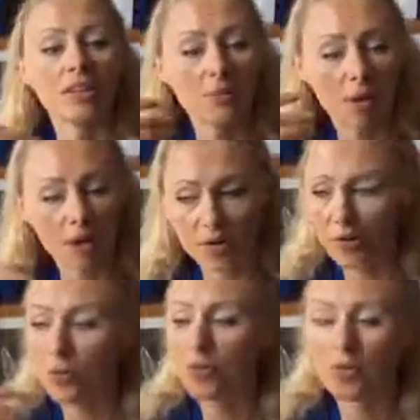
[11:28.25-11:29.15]
They
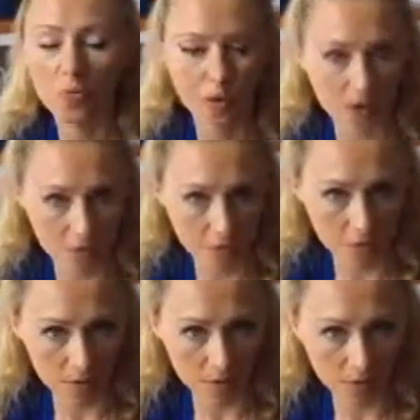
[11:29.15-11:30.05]
model you,
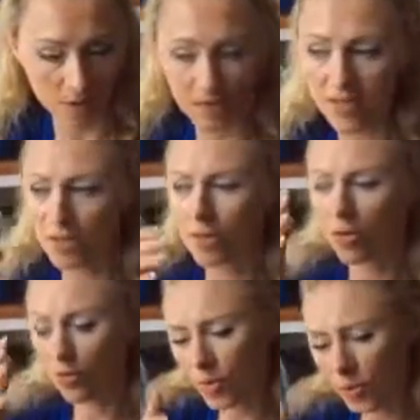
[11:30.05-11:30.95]
reinforce, okay? So
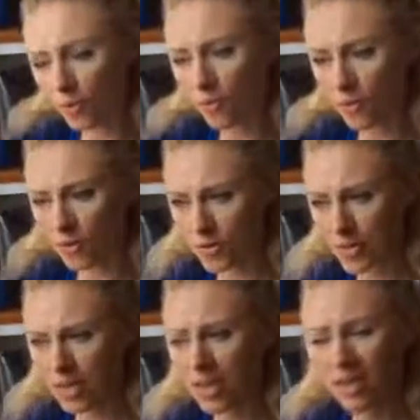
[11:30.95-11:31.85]
you're
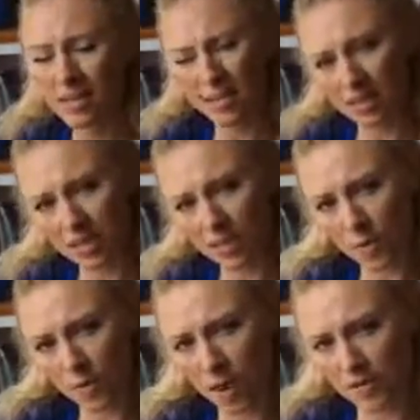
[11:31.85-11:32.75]
reinforcing successive
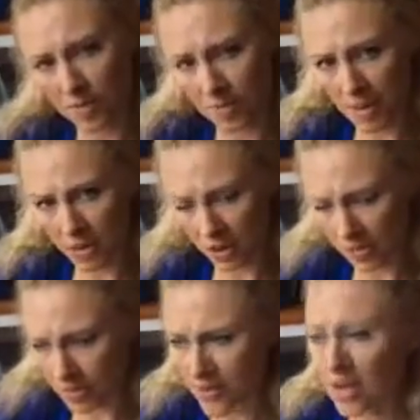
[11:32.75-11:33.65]

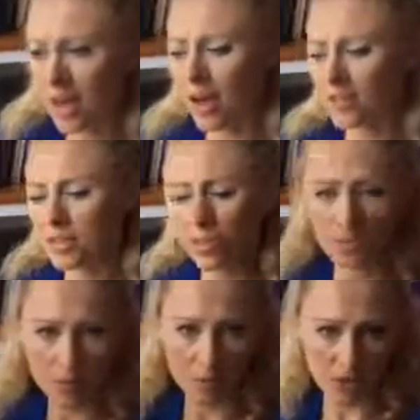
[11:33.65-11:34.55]
approximations
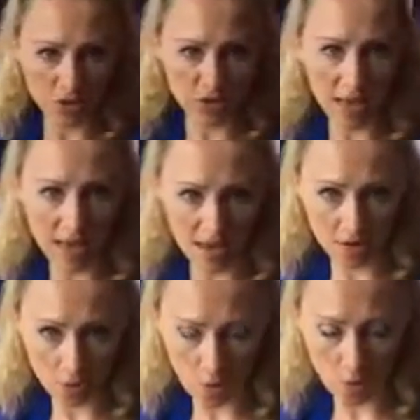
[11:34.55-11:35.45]
until they reach that
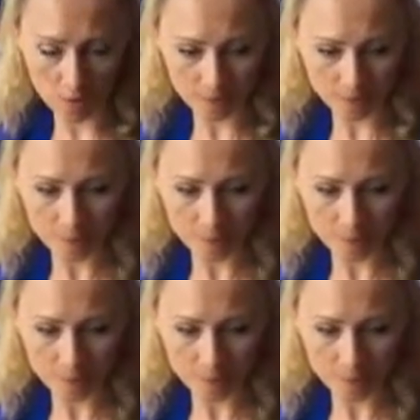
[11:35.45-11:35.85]
end goal.